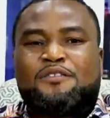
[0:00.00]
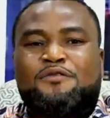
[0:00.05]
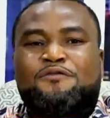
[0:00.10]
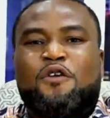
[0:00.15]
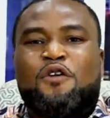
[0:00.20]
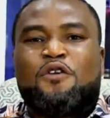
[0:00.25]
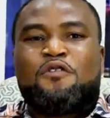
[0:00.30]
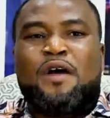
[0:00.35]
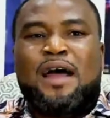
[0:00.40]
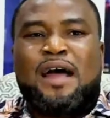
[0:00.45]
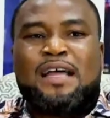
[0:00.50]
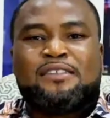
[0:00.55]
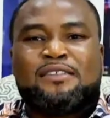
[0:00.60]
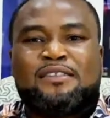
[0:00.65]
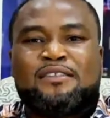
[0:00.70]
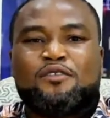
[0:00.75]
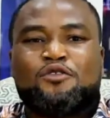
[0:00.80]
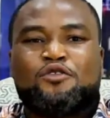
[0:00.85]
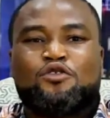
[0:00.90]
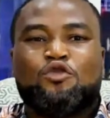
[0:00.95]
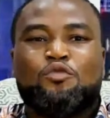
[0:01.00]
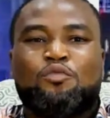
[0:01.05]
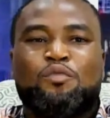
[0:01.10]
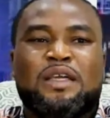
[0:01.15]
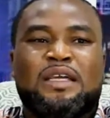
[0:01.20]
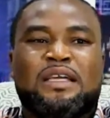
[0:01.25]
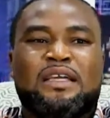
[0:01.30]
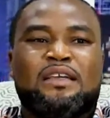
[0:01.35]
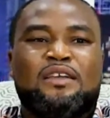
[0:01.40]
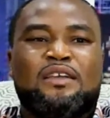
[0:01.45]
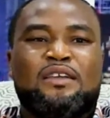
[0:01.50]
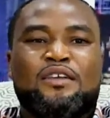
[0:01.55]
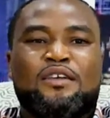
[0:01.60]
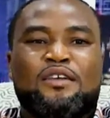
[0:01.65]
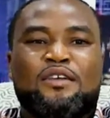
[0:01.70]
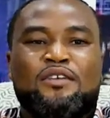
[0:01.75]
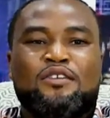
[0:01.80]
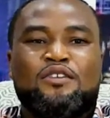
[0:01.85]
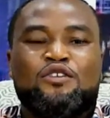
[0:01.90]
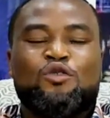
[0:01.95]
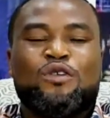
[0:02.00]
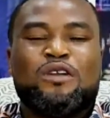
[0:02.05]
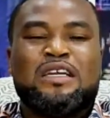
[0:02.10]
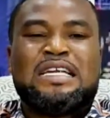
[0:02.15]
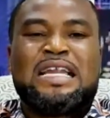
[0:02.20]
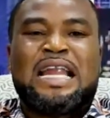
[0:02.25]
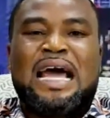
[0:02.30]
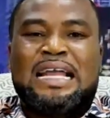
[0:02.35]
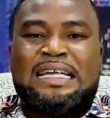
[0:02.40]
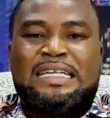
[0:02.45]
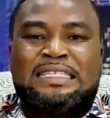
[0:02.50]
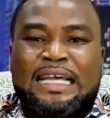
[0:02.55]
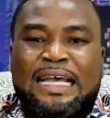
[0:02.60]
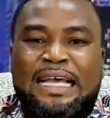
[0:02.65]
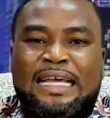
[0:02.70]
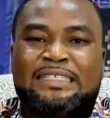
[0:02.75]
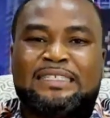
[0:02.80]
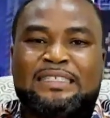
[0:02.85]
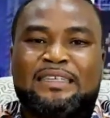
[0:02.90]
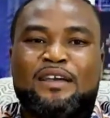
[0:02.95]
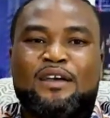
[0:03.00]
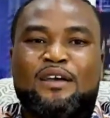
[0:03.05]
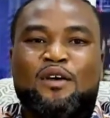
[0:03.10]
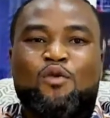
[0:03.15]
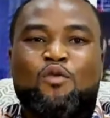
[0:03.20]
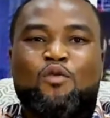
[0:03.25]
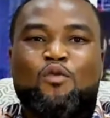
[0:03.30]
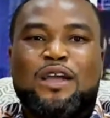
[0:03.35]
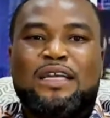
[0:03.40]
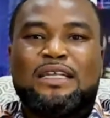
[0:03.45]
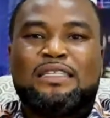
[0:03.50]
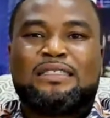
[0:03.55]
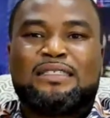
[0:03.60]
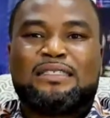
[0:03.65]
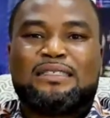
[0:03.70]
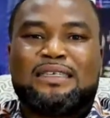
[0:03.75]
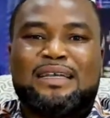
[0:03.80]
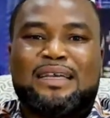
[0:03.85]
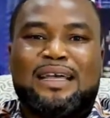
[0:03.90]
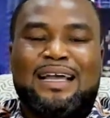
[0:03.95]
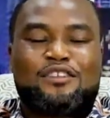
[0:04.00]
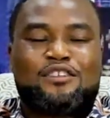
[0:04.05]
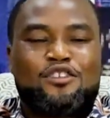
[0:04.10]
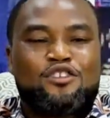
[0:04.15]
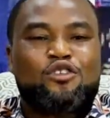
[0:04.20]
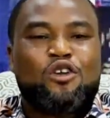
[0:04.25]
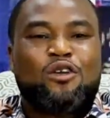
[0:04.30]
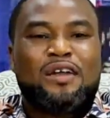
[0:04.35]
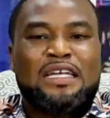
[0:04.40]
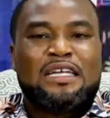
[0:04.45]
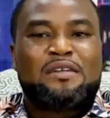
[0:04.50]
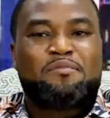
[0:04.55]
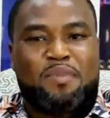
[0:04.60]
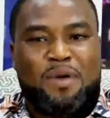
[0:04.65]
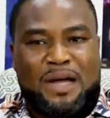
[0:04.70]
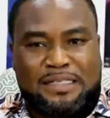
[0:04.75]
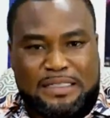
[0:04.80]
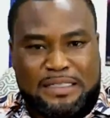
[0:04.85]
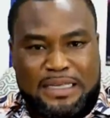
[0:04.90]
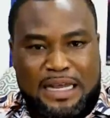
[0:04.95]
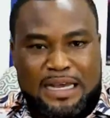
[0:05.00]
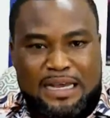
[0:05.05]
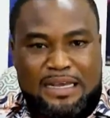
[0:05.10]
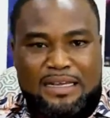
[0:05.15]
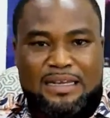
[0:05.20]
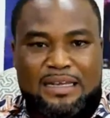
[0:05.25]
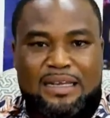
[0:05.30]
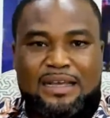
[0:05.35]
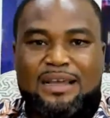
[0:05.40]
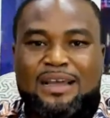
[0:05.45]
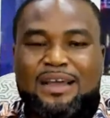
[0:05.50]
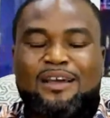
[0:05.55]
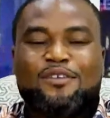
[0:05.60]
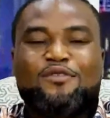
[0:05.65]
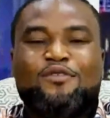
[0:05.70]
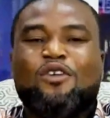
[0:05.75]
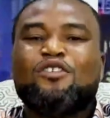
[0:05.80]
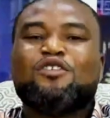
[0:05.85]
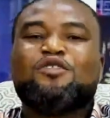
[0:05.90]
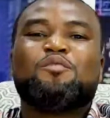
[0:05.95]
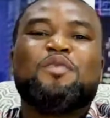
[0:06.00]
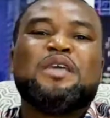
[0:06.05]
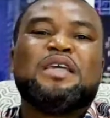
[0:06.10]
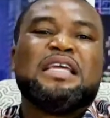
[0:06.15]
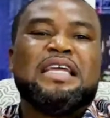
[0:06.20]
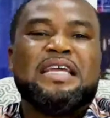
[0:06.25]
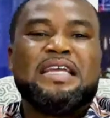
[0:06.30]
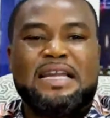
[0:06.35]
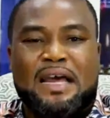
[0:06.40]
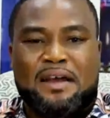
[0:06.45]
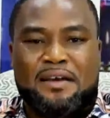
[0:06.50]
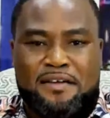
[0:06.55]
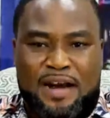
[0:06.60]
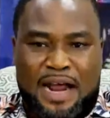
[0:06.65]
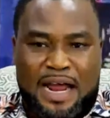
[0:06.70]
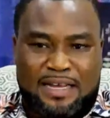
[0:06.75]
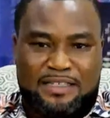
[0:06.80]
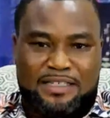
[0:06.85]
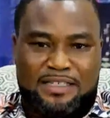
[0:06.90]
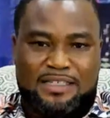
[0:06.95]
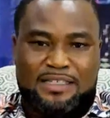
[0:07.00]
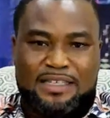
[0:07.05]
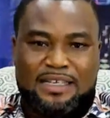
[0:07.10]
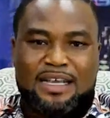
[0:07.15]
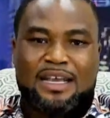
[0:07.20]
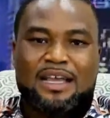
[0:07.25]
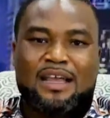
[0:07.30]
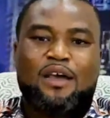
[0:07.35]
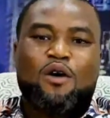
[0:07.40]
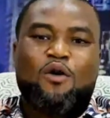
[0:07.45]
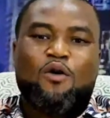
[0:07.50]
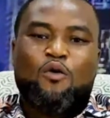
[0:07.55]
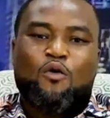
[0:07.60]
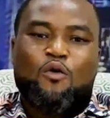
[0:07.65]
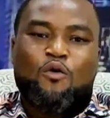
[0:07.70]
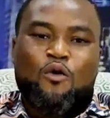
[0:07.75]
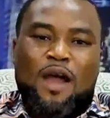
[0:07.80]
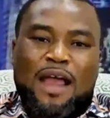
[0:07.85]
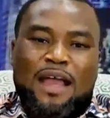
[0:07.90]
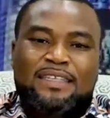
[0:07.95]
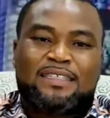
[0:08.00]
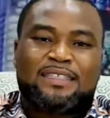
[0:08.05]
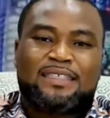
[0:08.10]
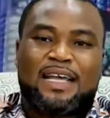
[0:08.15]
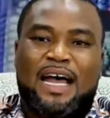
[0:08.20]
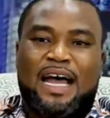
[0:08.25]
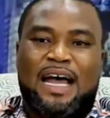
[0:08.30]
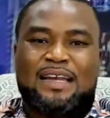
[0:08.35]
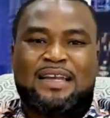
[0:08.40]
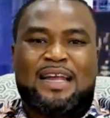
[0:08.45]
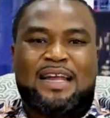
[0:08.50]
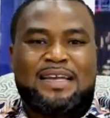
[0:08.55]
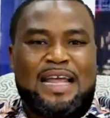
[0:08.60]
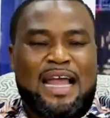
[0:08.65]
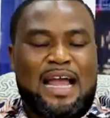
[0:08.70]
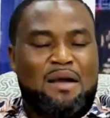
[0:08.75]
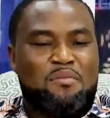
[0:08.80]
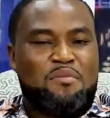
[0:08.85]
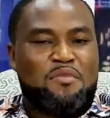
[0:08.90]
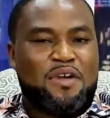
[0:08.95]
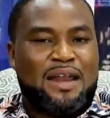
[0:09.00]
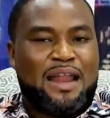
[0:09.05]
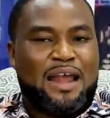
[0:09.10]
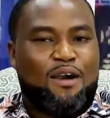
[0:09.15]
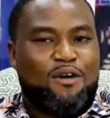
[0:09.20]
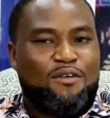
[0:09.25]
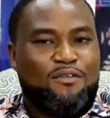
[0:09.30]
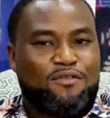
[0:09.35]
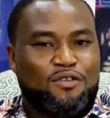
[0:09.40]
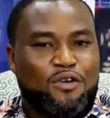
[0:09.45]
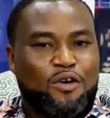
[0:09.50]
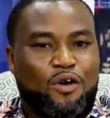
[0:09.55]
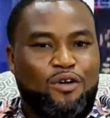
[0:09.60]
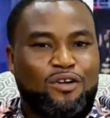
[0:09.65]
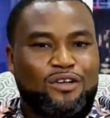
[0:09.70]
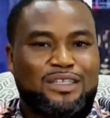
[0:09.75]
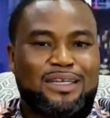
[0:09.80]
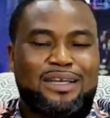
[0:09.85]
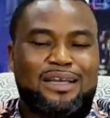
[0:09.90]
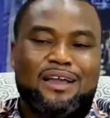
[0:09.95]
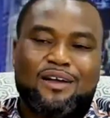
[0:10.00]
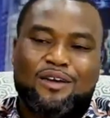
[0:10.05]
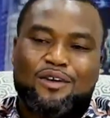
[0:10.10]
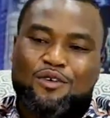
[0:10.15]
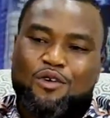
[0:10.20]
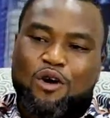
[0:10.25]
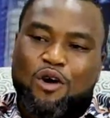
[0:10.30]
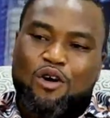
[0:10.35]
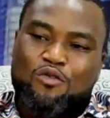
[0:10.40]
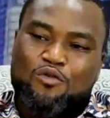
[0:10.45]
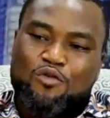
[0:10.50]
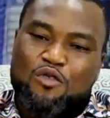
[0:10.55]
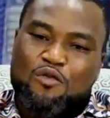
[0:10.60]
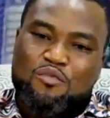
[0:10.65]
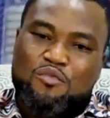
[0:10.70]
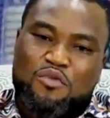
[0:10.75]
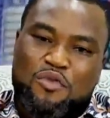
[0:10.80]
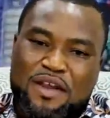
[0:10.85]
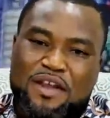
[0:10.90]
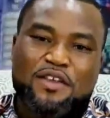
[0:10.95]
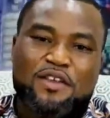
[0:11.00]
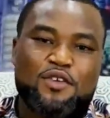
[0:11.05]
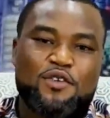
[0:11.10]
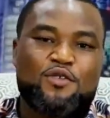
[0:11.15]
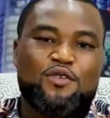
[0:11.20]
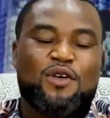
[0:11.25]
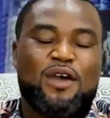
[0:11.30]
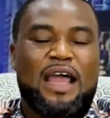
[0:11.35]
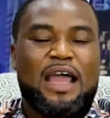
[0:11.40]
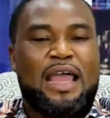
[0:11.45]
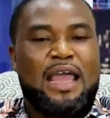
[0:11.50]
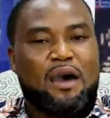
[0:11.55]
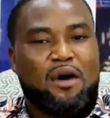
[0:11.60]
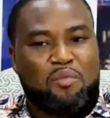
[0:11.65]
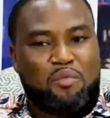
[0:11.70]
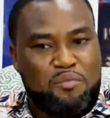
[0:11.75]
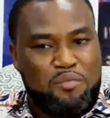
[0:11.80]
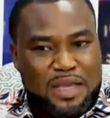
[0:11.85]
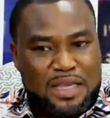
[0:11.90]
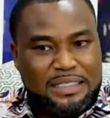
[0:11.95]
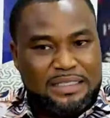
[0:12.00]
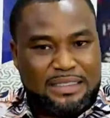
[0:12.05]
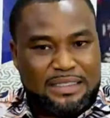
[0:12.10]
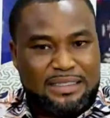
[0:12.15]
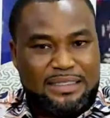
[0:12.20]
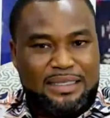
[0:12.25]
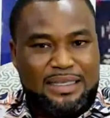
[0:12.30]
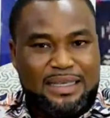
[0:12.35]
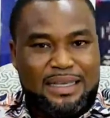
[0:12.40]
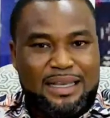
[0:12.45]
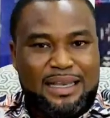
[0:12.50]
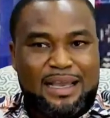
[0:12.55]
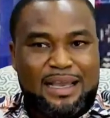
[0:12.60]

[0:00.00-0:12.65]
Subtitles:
is for us to be united with a solid partner. Don't be in a rush. Wait under the umbrella of God. God will bring you a helpmeet.